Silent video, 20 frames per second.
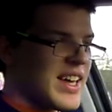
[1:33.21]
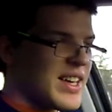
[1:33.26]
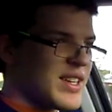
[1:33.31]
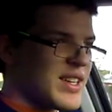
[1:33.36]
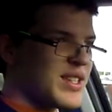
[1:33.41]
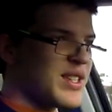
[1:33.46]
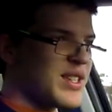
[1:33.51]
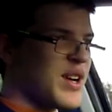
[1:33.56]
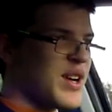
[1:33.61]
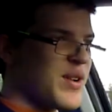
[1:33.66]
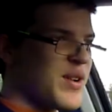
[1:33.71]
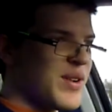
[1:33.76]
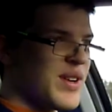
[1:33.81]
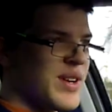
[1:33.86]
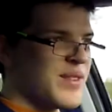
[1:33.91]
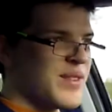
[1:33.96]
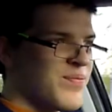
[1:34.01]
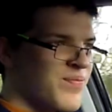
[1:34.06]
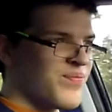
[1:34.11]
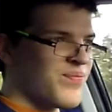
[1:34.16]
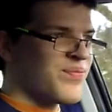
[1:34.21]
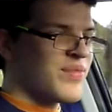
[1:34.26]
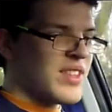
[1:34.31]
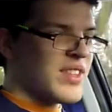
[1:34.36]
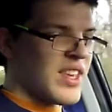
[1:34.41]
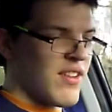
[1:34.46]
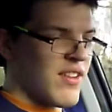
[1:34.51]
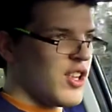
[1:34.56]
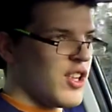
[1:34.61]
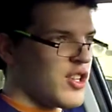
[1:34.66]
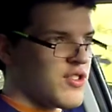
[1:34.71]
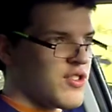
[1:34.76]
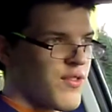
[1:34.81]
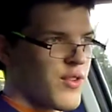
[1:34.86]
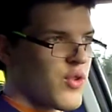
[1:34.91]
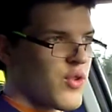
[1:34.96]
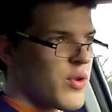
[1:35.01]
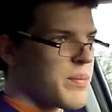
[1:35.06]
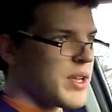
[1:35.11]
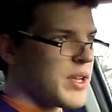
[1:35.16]
So have lots of
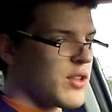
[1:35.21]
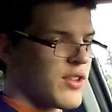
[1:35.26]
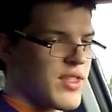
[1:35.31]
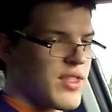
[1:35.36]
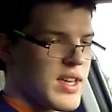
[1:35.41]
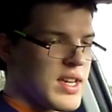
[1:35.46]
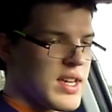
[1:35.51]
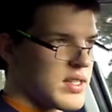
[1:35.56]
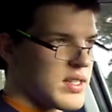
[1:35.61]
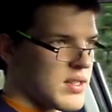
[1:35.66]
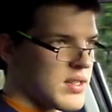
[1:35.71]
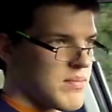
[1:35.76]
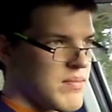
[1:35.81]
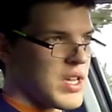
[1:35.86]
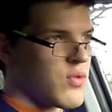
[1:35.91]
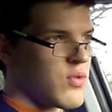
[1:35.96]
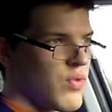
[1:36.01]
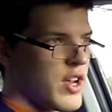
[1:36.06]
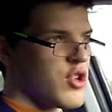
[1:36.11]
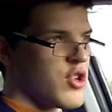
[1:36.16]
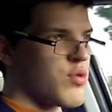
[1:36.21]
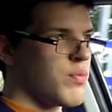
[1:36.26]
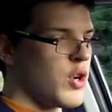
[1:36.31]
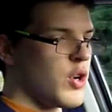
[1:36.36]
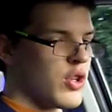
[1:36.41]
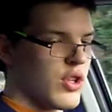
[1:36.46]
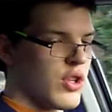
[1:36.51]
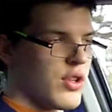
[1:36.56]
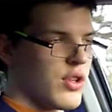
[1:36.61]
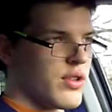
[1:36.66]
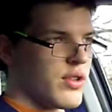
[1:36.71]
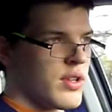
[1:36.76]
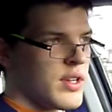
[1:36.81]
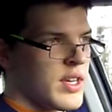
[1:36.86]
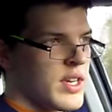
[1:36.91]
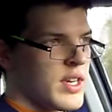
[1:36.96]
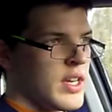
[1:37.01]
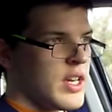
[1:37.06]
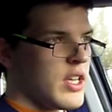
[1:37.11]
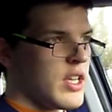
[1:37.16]
equipment on this mid-range model.
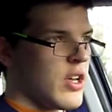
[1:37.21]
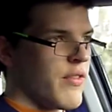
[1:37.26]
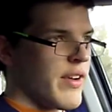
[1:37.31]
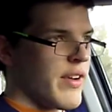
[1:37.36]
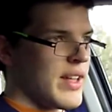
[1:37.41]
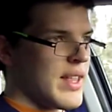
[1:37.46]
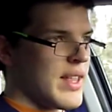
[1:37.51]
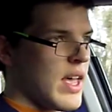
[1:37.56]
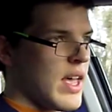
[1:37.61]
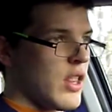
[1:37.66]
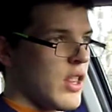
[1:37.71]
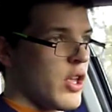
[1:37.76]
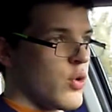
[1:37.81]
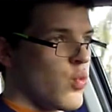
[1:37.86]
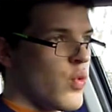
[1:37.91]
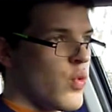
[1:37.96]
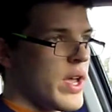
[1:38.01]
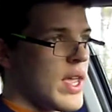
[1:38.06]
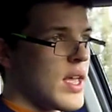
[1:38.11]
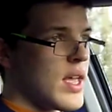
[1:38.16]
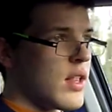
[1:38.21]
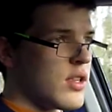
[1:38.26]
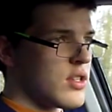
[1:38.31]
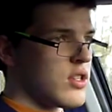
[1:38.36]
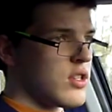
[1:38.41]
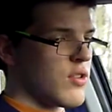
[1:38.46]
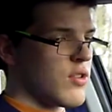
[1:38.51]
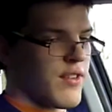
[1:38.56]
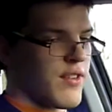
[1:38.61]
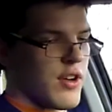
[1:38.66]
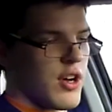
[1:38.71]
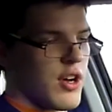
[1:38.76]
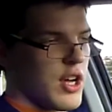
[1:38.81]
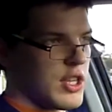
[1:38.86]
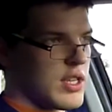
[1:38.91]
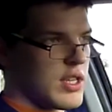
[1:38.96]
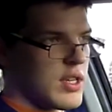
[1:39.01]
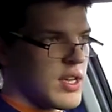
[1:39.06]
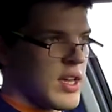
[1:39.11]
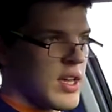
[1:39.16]
You know, you've got alloy wheels, you've got
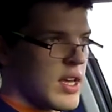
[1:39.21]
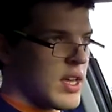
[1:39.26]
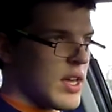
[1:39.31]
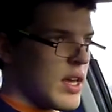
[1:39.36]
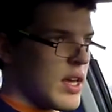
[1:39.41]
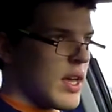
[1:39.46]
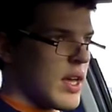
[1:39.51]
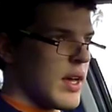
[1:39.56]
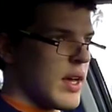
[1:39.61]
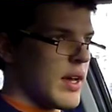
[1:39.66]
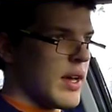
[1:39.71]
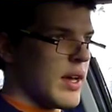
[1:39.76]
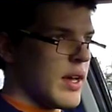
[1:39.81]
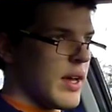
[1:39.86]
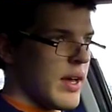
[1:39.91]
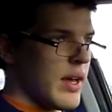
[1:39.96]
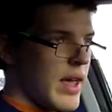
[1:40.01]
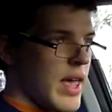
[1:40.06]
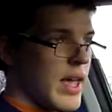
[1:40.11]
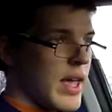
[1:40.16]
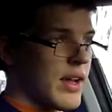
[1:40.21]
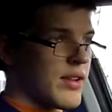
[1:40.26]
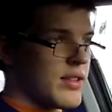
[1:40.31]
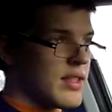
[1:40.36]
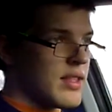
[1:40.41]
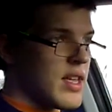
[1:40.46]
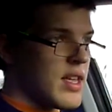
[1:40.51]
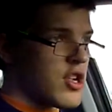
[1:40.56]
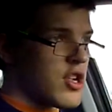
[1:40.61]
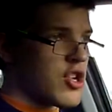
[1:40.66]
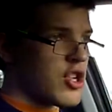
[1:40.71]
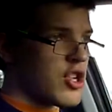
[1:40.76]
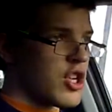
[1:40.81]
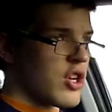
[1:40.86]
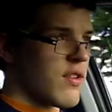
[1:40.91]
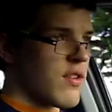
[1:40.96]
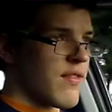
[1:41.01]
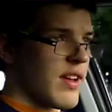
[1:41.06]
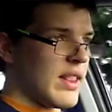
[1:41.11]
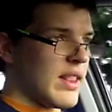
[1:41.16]
air conditioning,
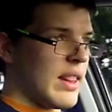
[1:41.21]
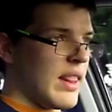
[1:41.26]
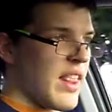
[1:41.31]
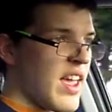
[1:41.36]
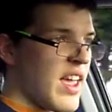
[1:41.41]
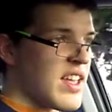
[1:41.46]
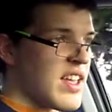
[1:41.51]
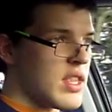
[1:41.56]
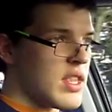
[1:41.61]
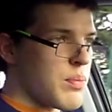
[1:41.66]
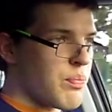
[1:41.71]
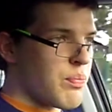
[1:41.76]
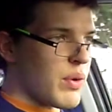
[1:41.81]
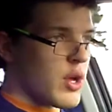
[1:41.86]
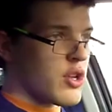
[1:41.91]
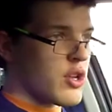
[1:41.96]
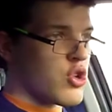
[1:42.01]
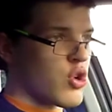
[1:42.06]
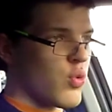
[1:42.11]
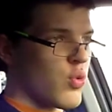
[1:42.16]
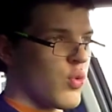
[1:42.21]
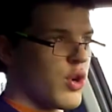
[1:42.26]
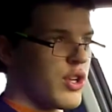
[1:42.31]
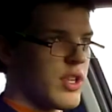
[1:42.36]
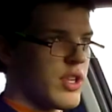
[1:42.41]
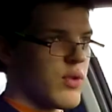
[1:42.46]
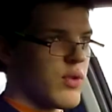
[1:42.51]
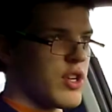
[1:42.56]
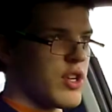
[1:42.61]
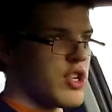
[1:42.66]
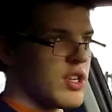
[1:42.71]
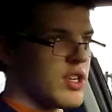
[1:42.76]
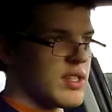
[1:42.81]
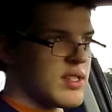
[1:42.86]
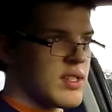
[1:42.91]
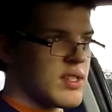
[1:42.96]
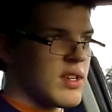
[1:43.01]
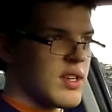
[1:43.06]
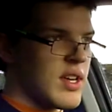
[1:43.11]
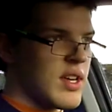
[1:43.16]
you've got lane departure warning, which
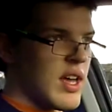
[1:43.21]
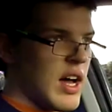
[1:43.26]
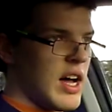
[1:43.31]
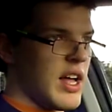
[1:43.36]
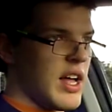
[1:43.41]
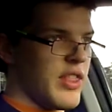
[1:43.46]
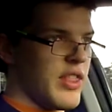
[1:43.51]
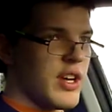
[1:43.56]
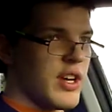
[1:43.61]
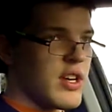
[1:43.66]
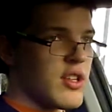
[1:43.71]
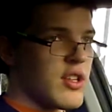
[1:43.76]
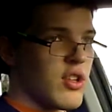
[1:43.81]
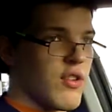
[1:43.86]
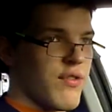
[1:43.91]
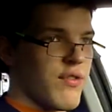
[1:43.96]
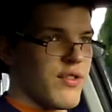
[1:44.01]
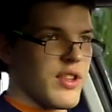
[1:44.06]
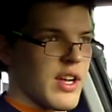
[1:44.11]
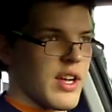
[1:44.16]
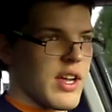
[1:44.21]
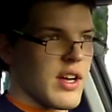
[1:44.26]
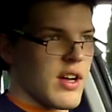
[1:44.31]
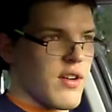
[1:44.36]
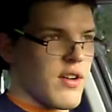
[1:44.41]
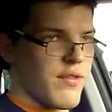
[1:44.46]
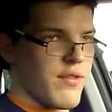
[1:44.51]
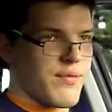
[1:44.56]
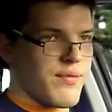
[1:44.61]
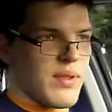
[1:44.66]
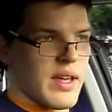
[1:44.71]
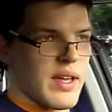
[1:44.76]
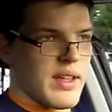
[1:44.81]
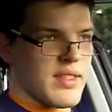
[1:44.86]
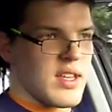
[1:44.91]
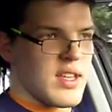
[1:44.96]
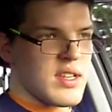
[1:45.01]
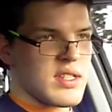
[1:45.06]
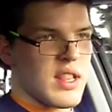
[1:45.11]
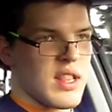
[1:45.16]
is unheard of on a car of like
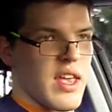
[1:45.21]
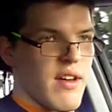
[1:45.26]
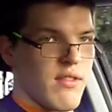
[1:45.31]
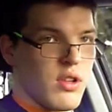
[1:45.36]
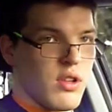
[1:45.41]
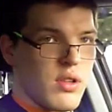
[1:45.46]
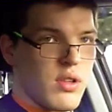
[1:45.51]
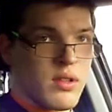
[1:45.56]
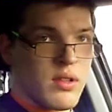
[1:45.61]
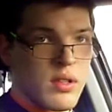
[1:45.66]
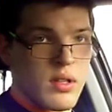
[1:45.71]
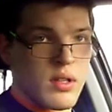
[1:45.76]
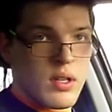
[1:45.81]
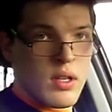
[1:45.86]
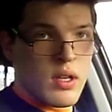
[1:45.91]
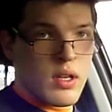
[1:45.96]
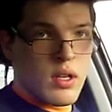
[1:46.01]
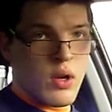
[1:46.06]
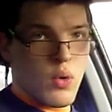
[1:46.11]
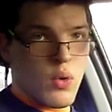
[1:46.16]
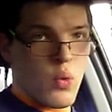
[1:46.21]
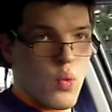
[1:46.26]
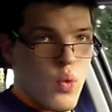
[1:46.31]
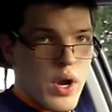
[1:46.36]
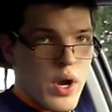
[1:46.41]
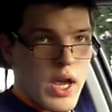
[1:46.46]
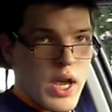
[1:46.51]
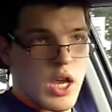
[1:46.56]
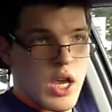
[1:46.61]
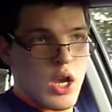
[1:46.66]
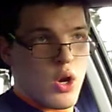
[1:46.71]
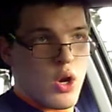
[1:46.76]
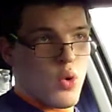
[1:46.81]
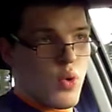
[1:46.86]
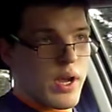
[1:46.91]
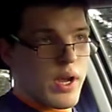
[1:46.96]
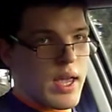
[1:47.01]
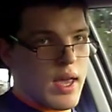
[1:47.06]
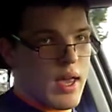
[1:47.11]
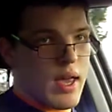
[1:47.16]
this level. Whee,
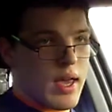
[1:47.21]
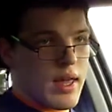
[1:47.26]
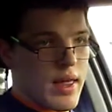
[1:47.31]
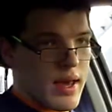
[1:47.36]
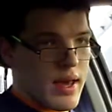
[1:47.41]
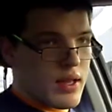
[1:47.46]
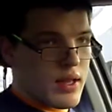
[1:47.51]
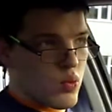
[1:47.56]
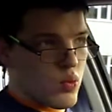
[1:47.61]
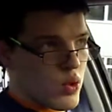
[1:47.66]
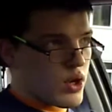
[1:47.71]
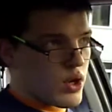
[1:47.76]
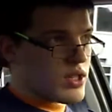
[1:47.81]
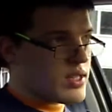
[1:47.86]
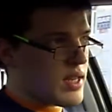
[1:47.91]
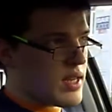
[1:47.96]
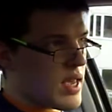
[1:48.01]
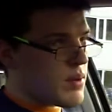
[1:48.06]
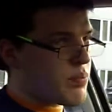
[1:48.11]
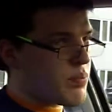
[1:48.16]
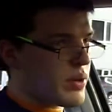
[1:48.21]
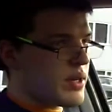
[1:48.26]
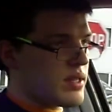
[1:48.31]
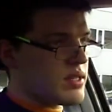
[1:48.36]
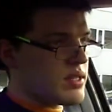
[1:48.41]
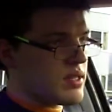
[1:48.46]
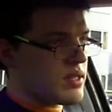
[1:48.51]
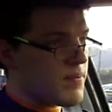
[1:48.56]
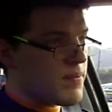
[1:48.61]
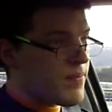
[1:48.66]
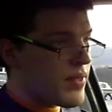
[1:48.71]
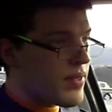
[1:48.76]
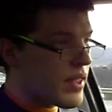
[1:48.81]
okay, that was a person.